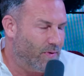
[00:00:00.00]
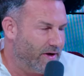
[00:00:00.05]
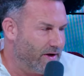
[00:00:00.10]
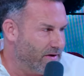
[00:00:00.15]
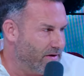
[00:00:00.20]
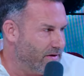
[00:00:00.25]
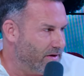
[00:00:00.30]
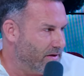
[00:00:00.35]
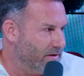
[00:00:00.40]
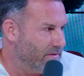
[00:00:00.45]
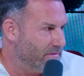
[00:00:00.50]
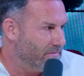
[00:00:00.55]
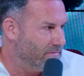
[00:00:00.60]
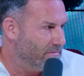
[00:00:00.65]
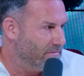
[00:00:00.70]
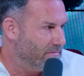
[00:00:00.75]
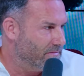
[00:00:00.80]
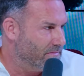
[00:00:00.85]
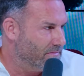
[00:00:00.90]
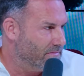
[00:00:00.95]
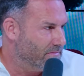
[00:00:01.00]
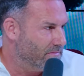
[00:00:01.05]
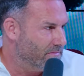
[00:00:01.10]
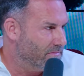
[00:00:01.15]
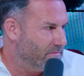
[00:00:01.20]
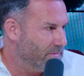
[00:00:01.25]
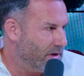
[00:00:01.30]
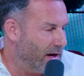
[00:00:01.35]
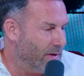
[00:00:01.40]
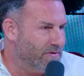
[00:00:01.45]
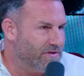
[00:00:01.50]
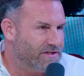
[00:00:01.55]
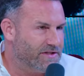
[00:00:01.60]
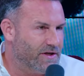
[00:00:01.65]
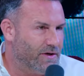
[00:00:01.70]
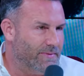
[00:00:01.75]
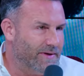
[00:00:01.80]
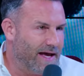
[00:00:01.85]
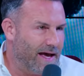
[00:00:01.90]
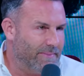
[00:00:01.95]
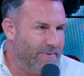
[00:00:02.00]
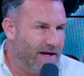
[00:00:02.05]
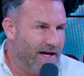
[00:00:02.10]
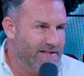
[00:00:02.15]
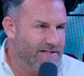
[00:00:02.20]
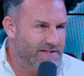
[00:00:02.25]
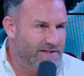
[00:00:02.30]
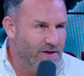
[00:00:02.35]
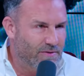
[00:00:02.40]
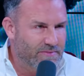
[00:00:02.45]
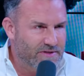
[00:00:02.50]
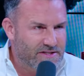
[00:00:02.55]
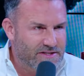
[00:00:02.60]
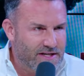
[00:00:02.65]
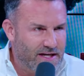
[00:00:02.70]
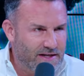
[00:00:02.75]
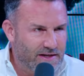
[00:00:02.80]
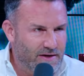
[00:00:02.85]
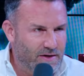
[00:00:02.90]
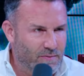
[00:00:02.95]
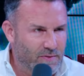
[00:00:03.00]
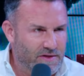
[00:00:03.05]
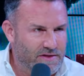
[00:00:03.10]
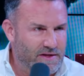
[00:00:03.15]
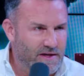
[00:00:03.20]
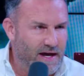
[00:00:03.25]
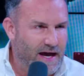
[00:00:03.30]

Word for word: weird? I would still be happy. Oh. I'd still be sitting here with you.